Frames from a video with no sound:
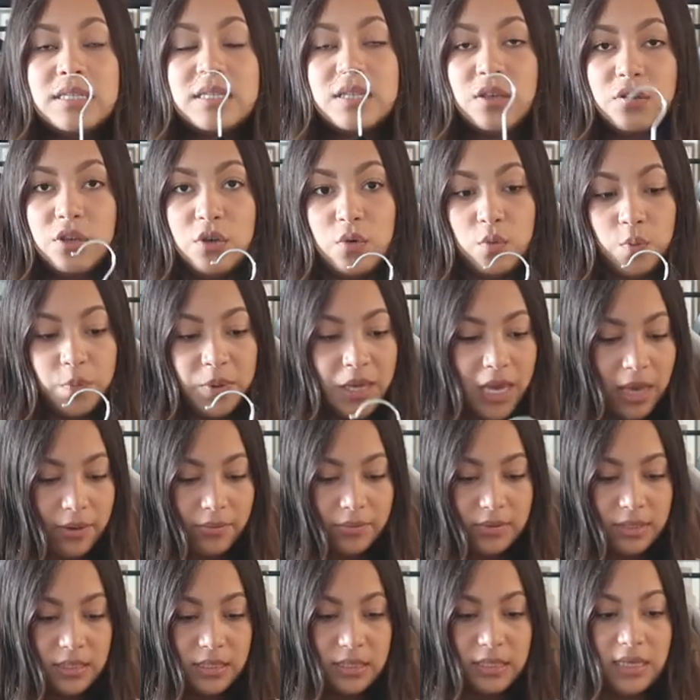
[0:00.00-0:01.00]
so you'll be
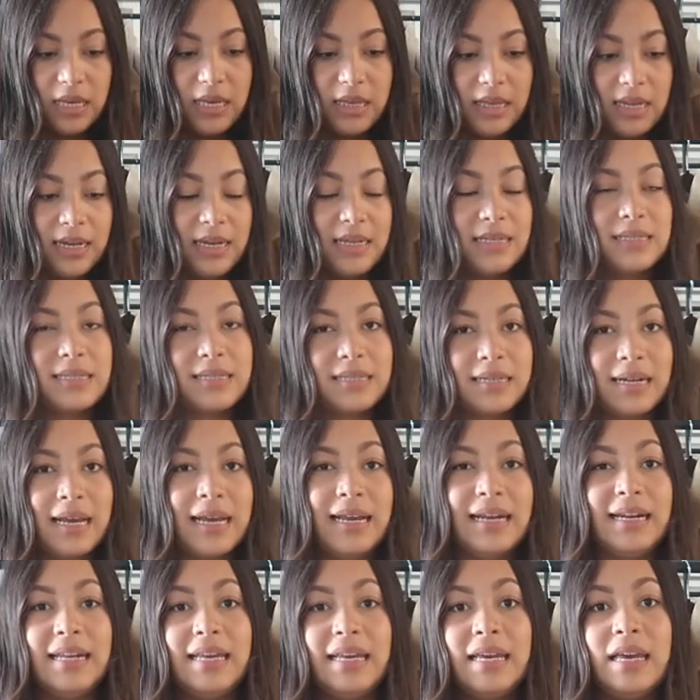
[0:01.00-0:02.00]
able to see that it's
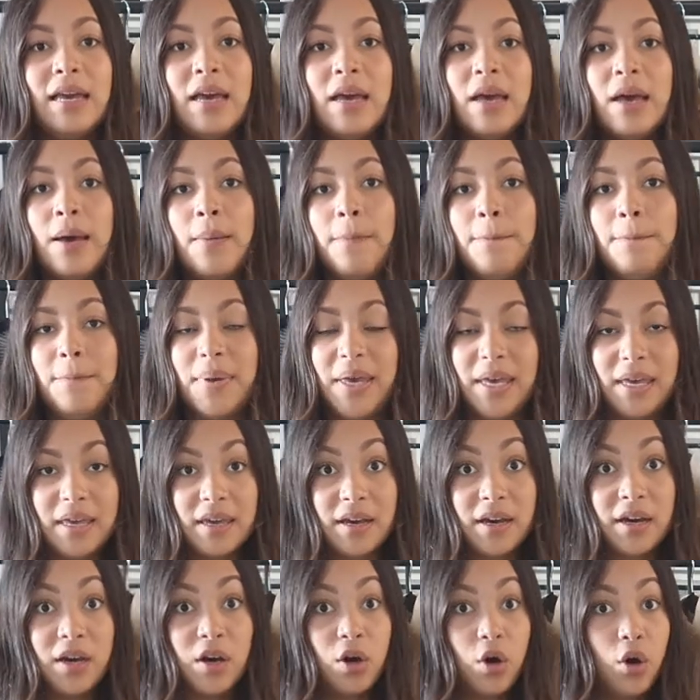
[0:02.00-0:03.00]
slightly
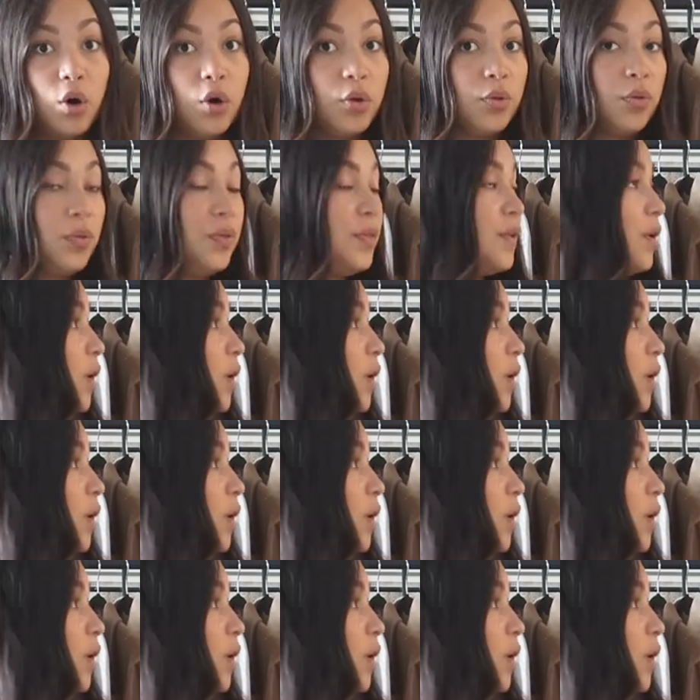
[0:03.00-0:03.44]
bigger on